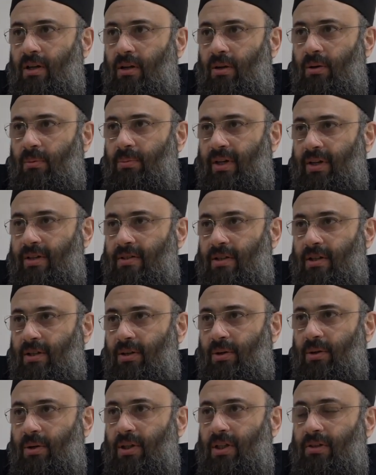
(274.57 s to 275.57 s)

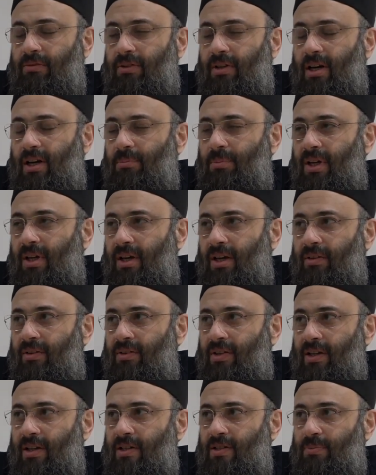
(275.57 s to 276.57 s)
Basically, all the phenomena and
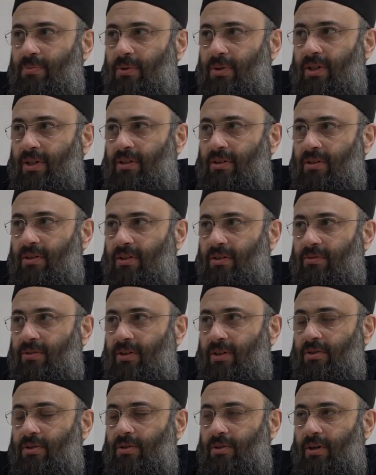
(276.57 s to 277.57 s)
things point to their
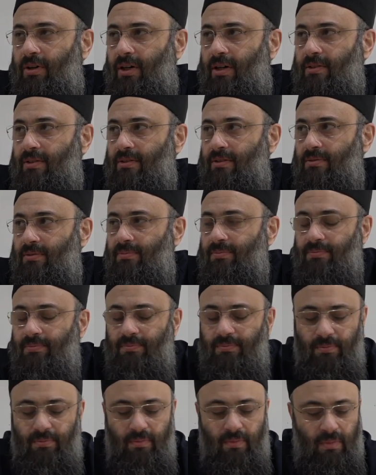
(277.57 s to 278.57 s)
first cause.
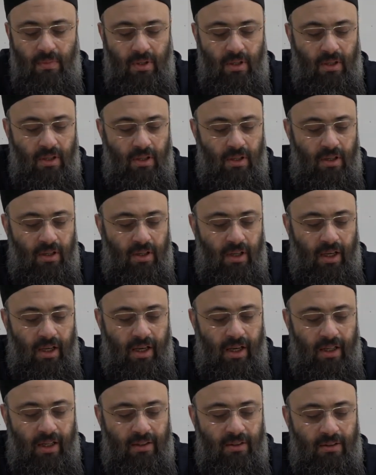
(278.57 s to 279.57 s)

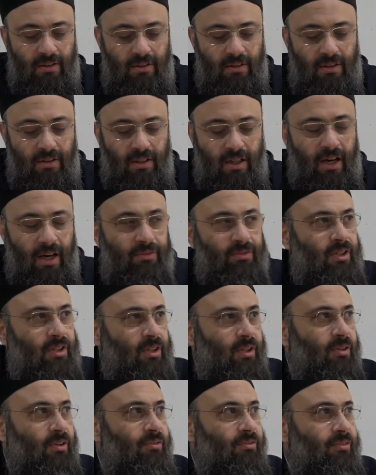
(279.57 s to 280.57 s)
And after
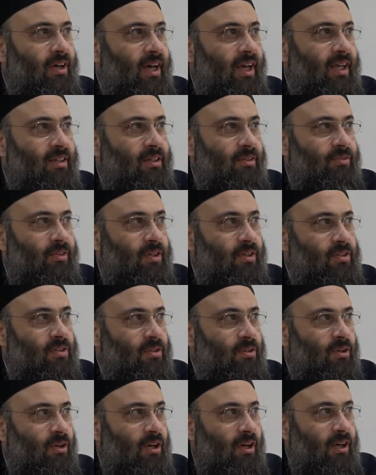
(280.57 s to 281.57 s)
you find the
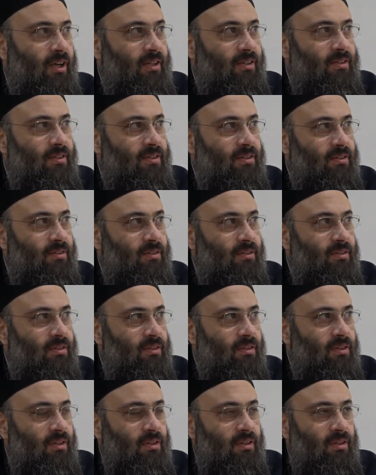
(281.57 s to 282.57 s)
first cause,
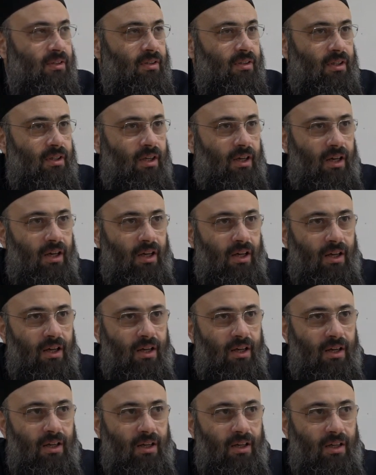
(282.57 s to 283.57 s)

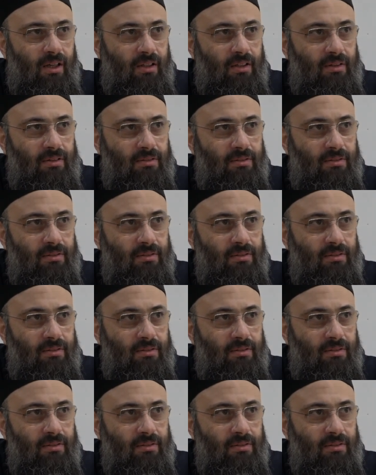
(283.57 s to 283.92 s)
or